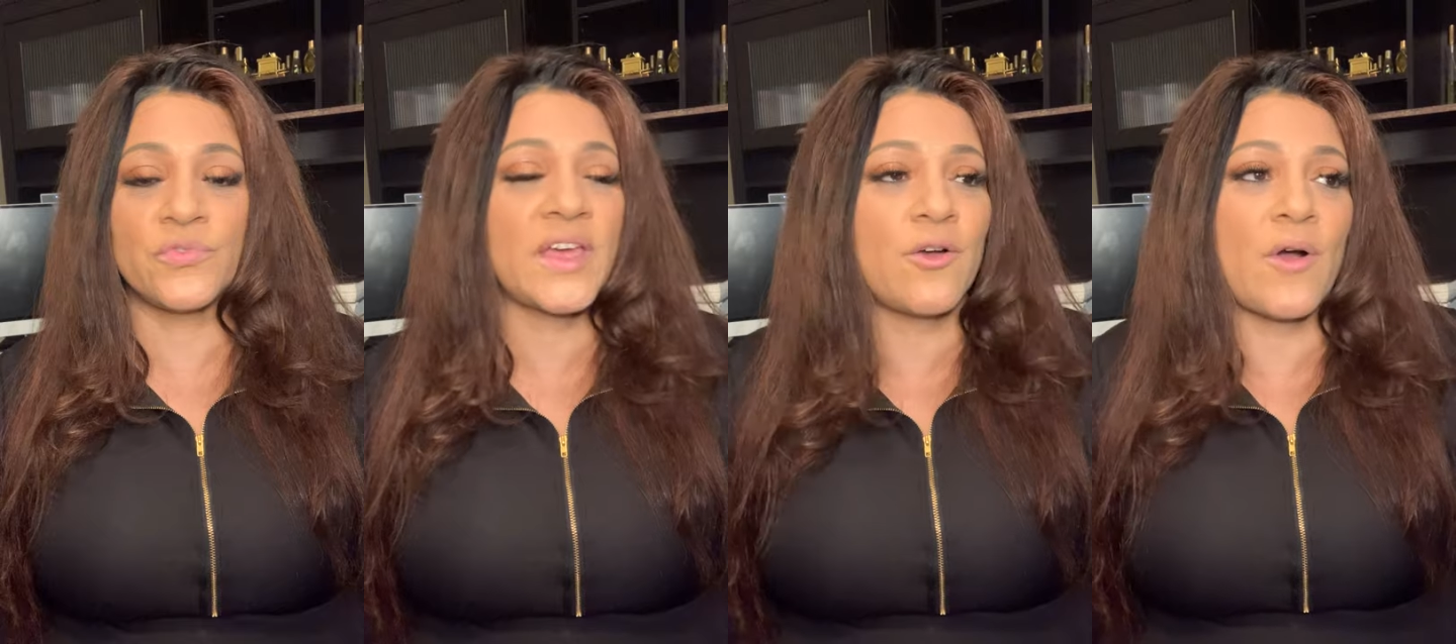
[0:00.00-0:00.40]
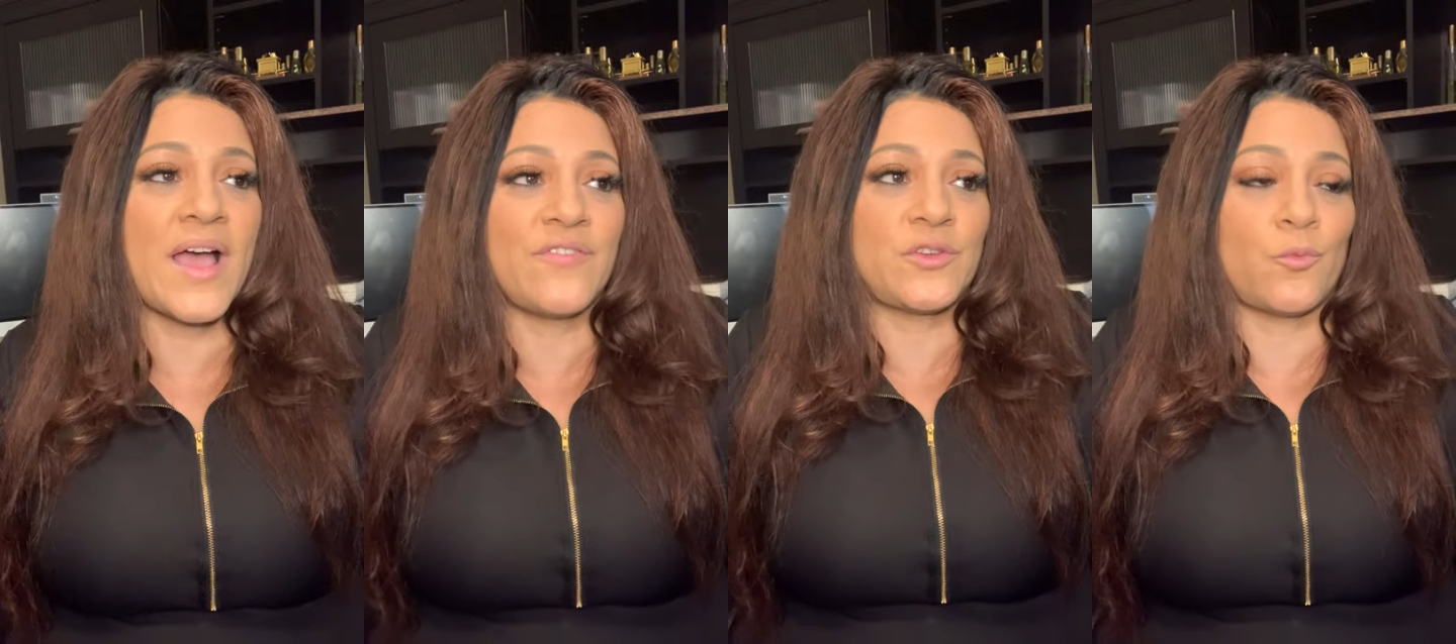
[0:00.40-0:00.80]
They don't
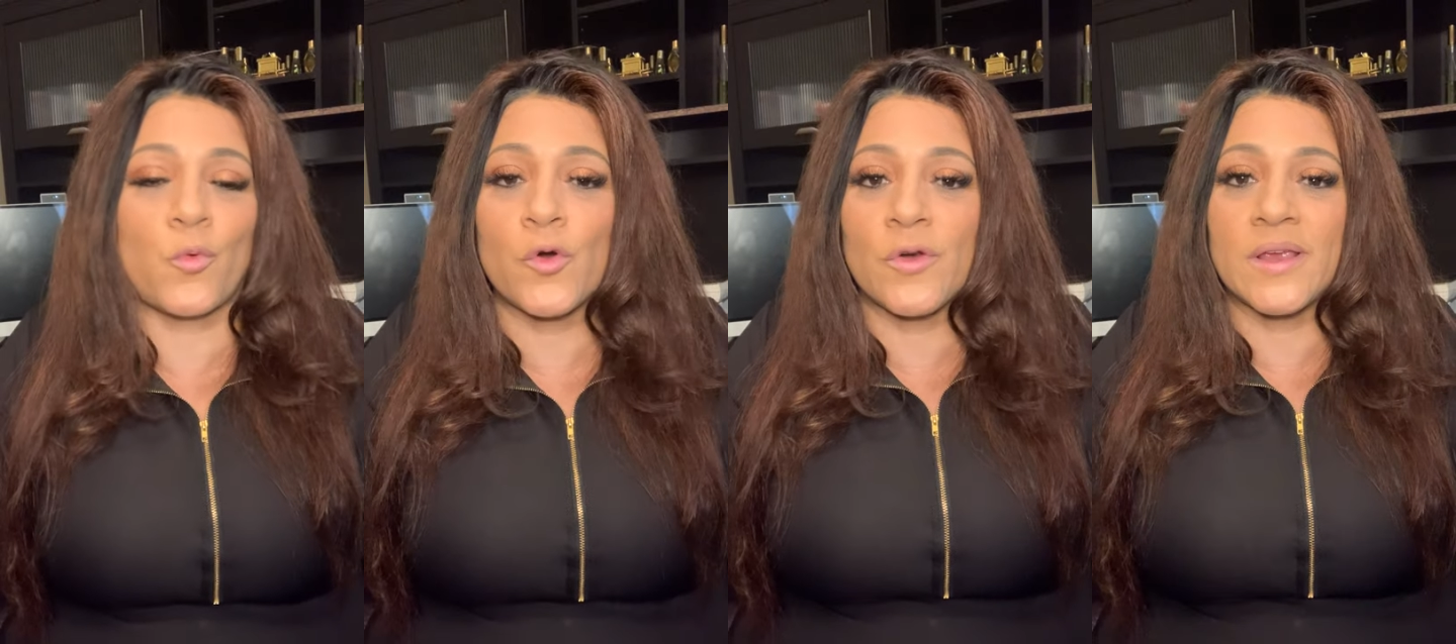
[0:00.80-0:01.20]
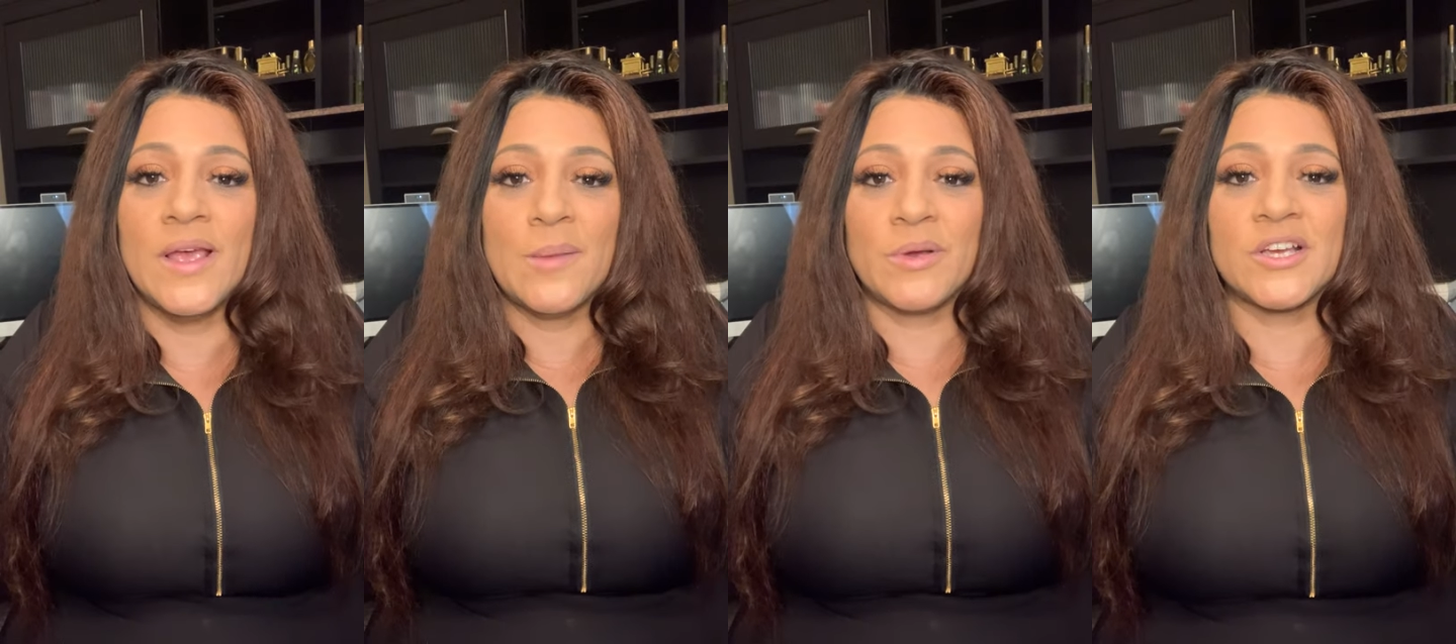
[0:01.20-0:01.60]
have to worry
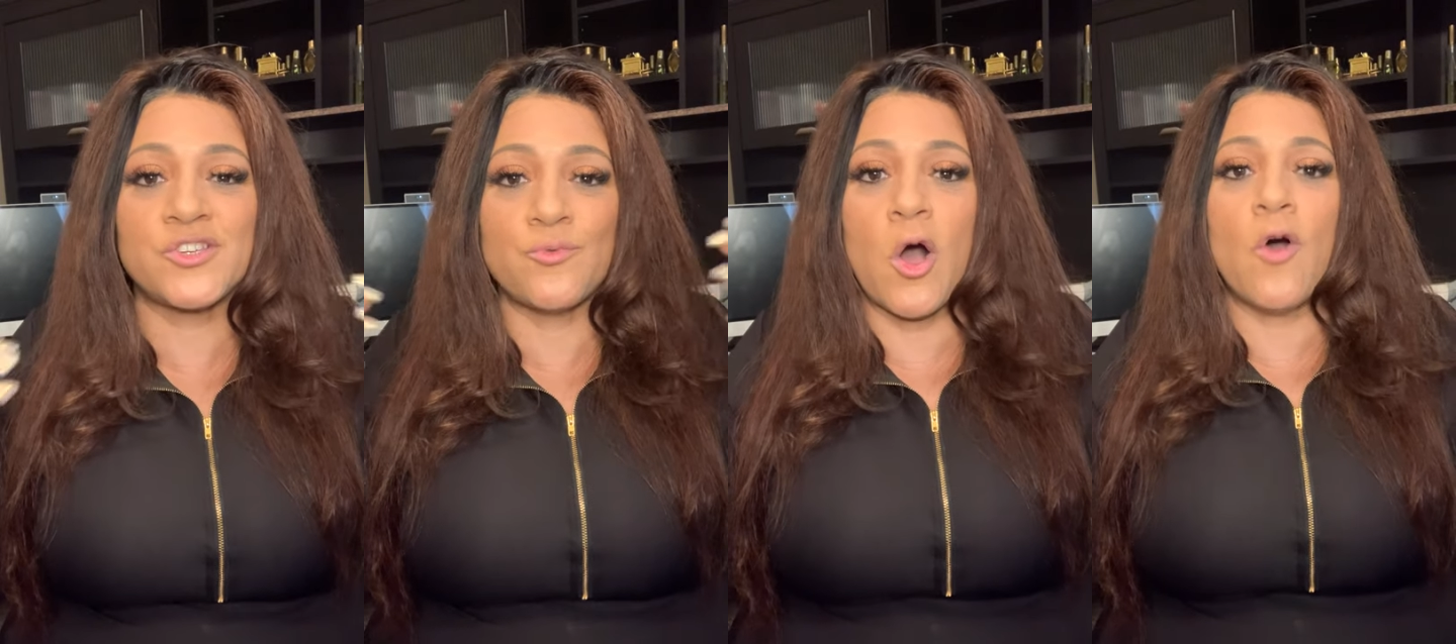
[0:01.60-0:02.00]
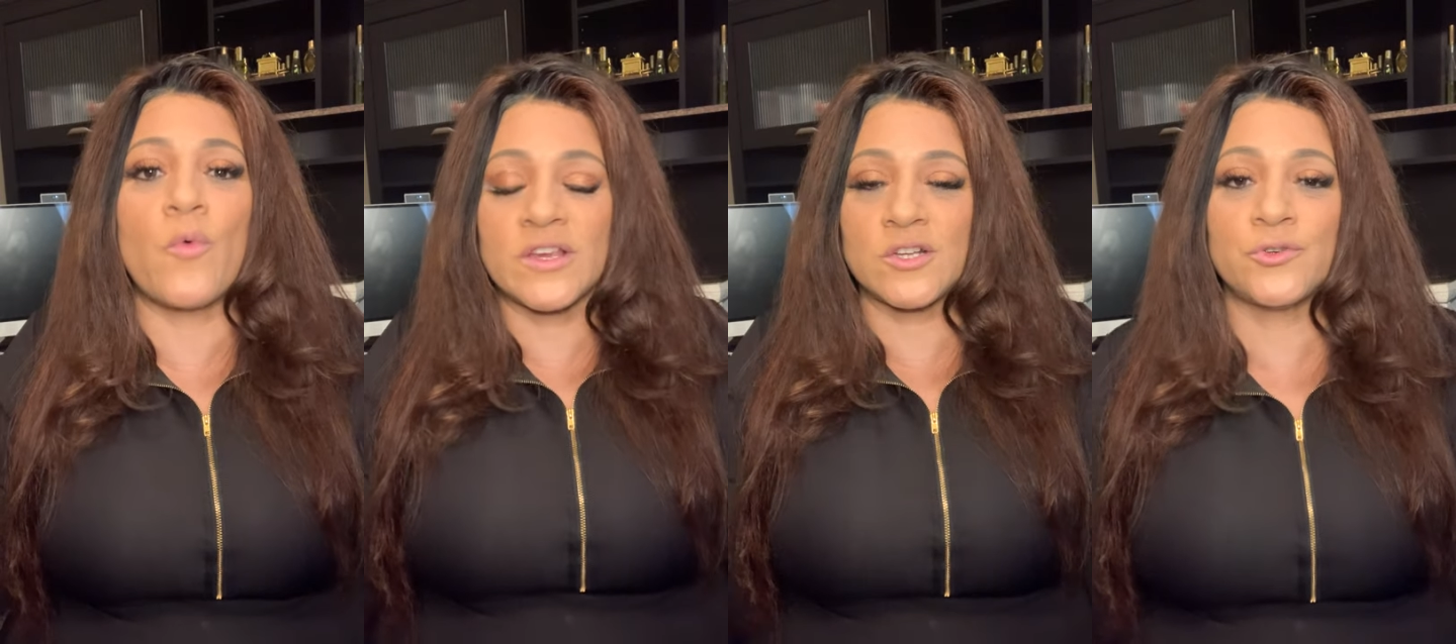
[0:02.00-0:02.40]
because you
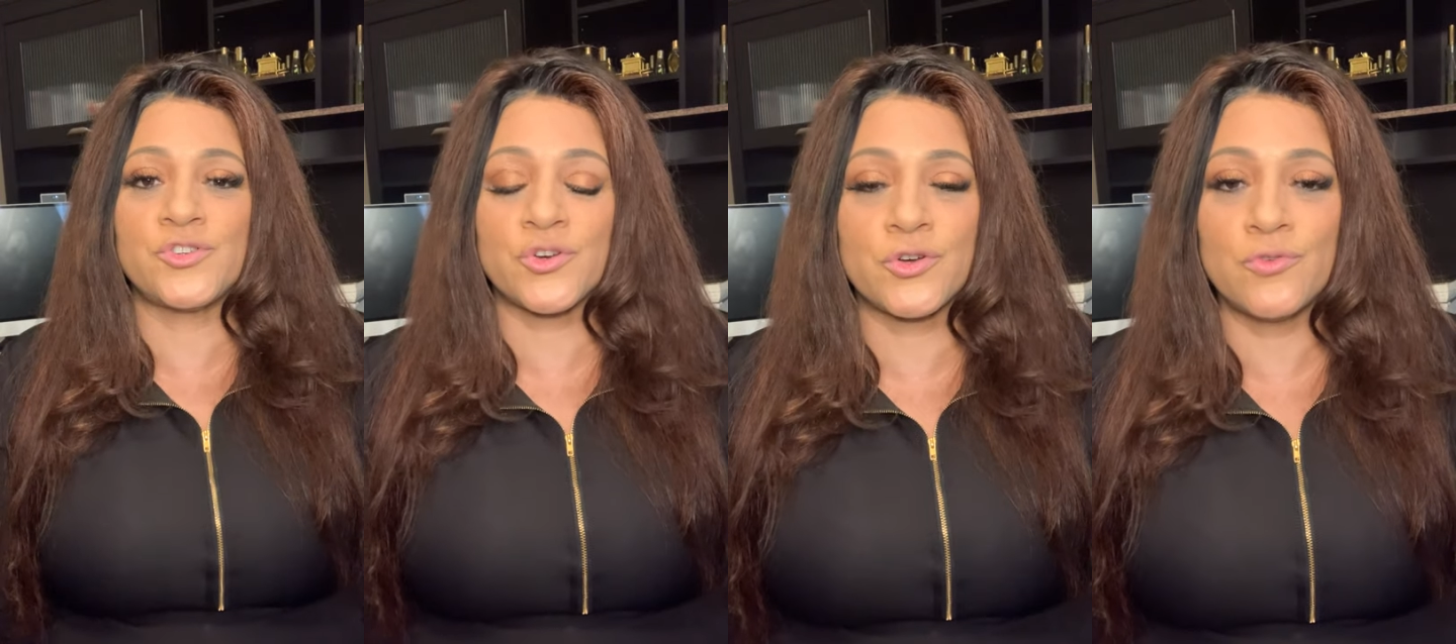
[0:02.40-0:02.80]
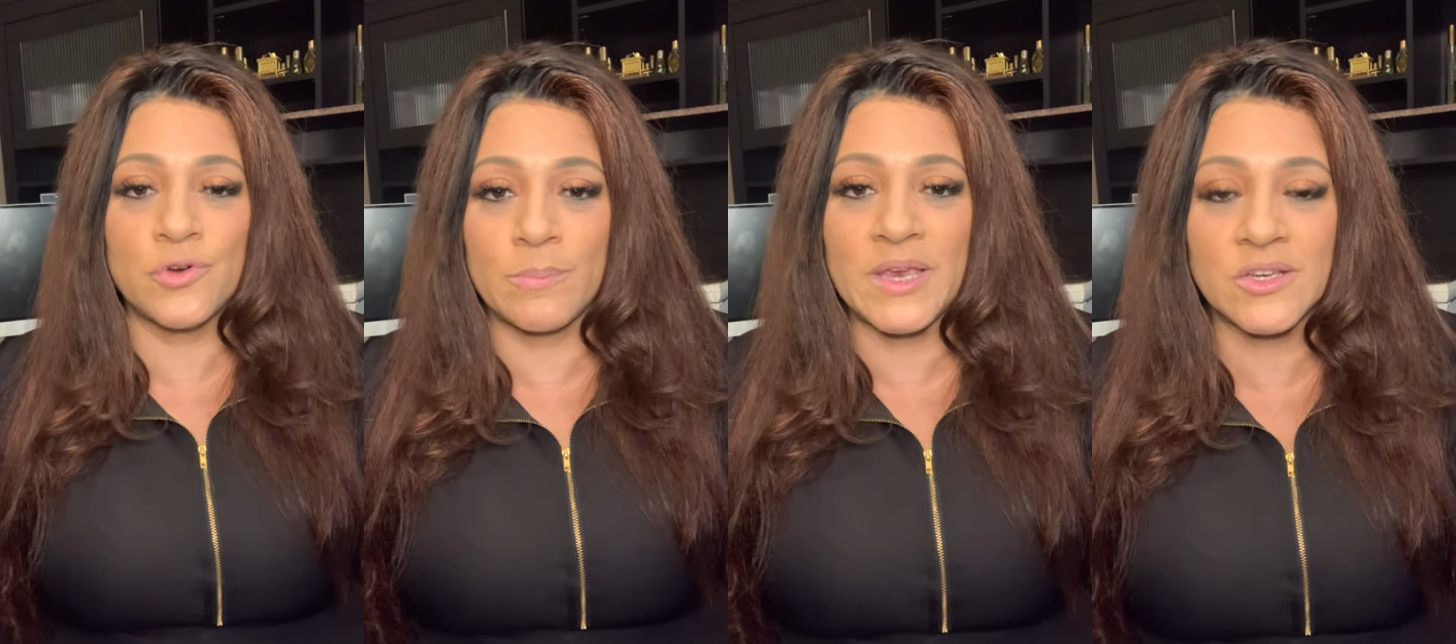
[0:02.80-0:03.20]
always lose your
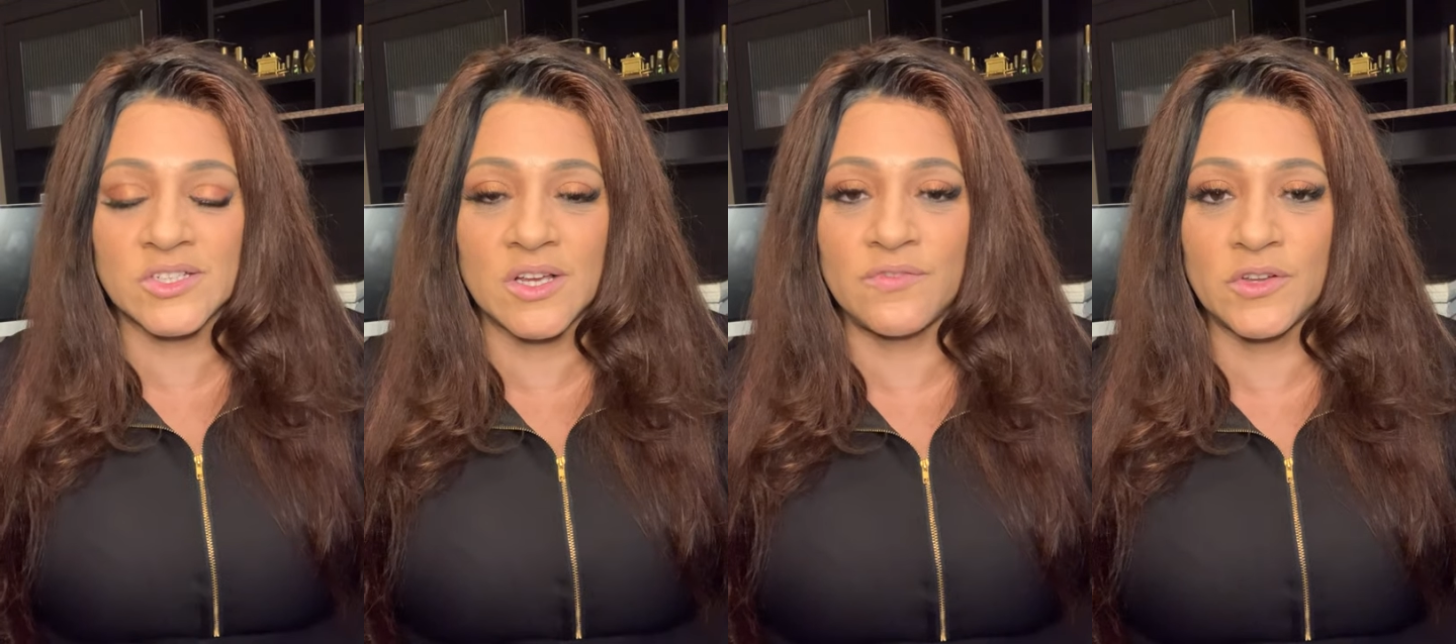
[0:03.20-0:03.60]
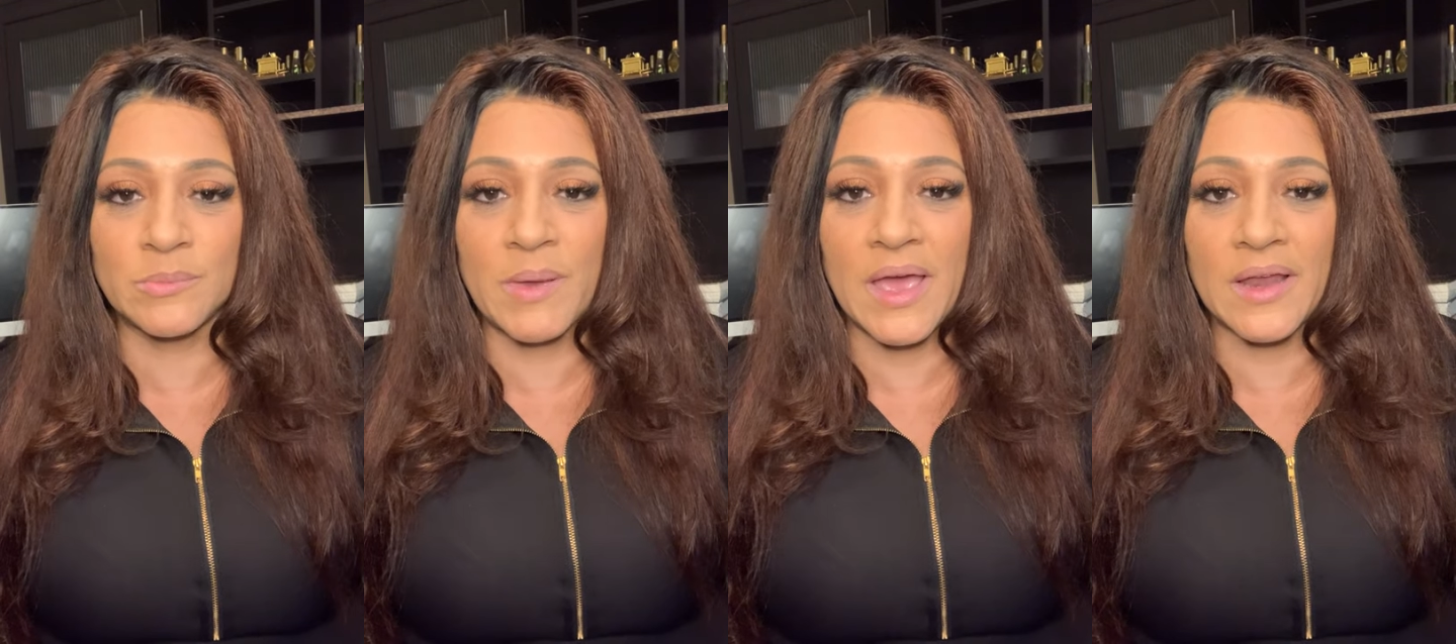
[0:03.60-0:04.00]
cool and make yourself
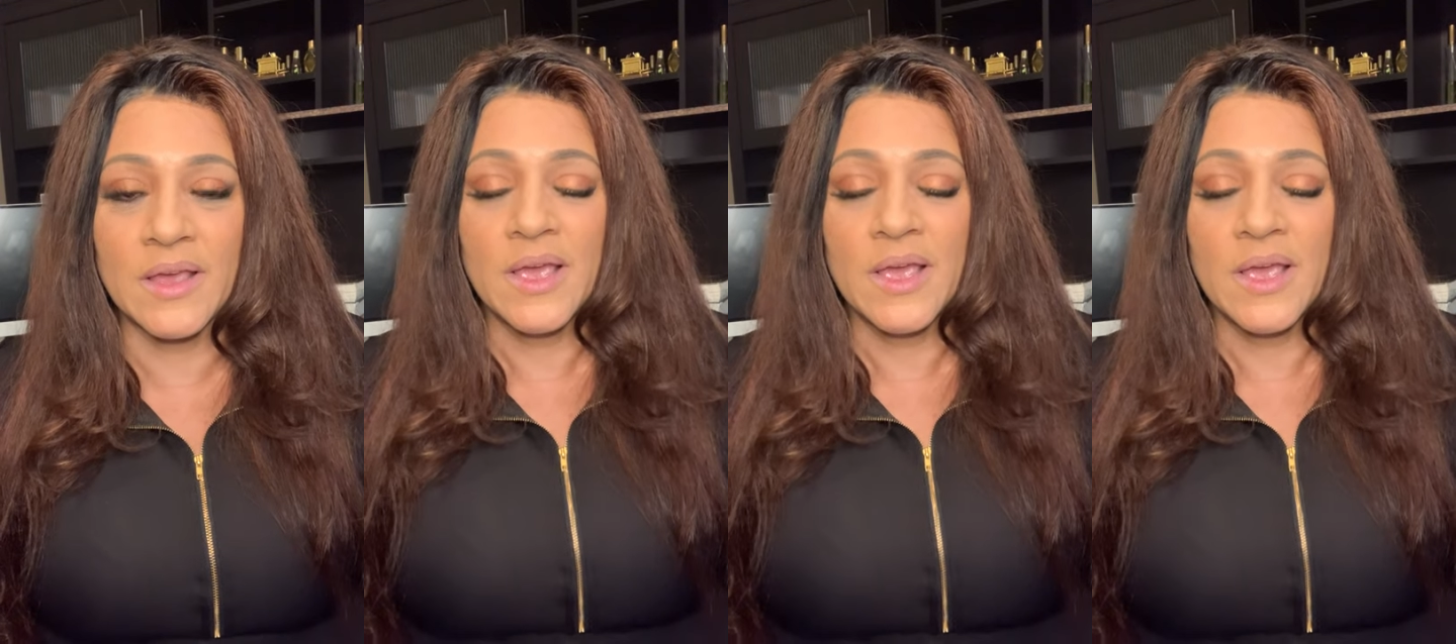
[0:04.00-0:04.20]
look bad.